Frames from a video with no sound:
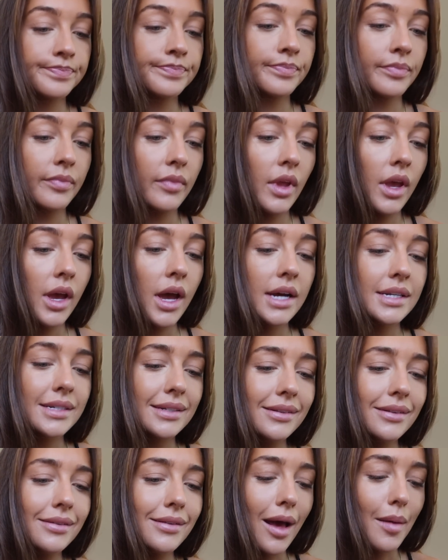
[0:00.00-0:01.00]
Did a
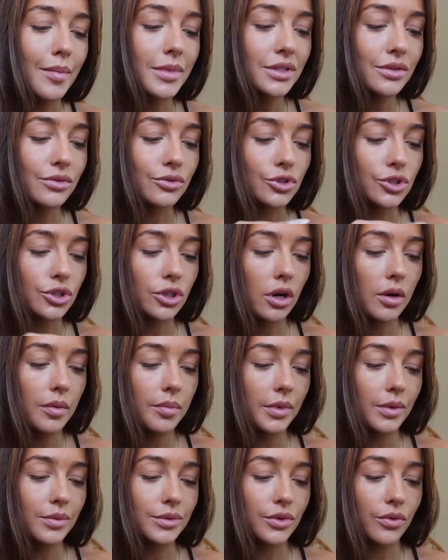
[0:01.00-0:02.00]
little Amazon
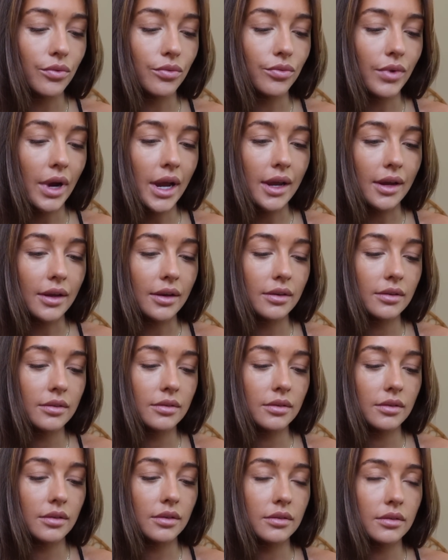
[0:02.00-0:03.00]
shop, it was great.
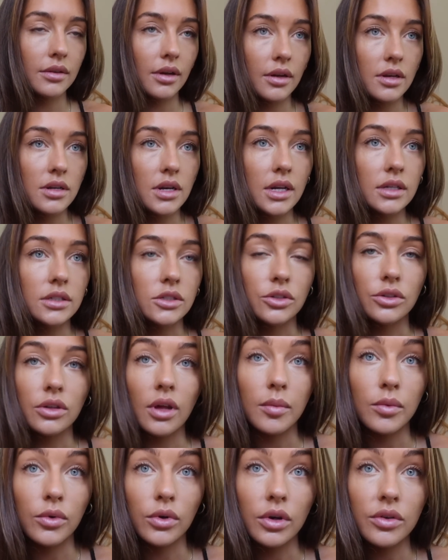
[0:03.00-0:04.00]
I need to do
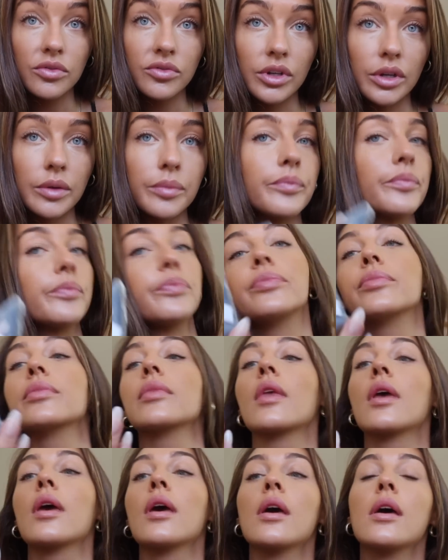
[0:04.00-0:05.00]
that more often.
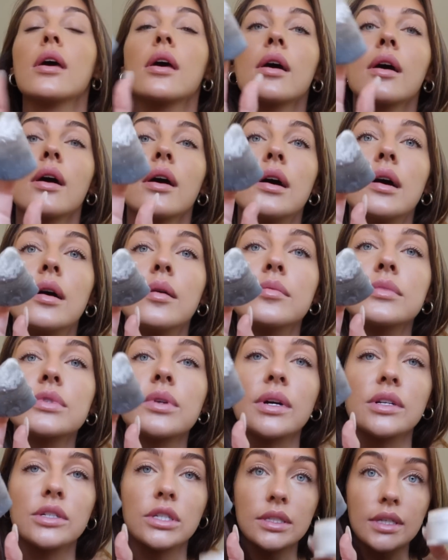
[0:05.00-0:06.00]

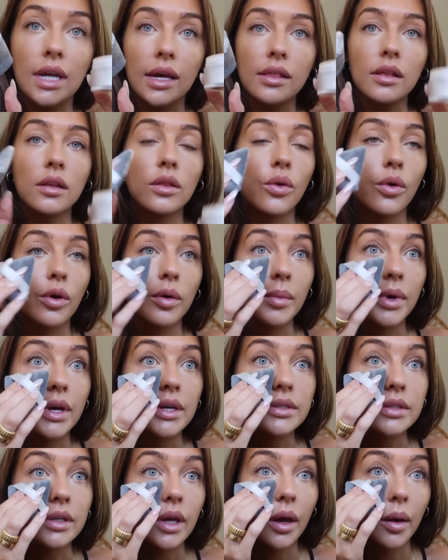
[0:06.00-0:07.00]
So I just take the Laura
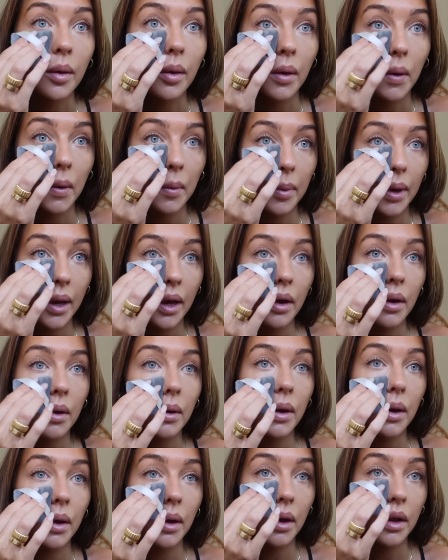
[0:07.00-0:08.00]
Mercier
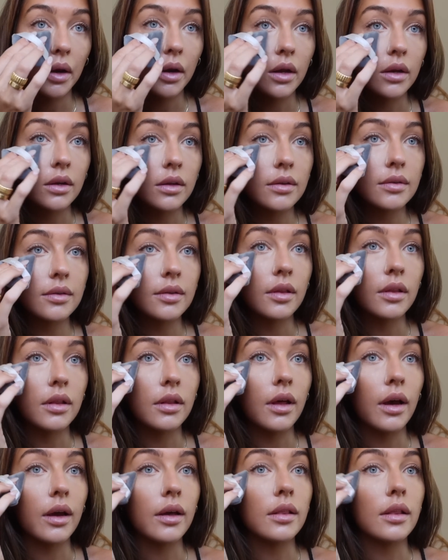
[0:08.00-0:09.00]
powder and I just
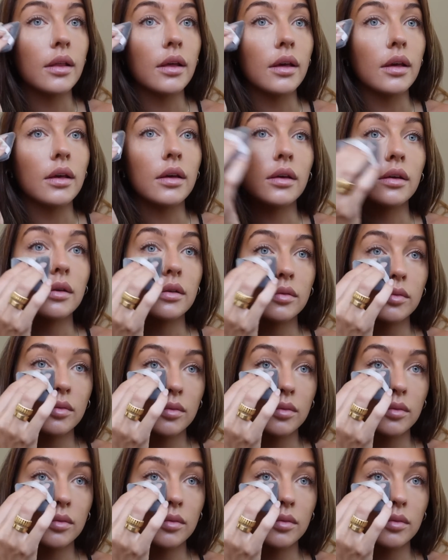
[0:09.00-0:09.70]
lightly,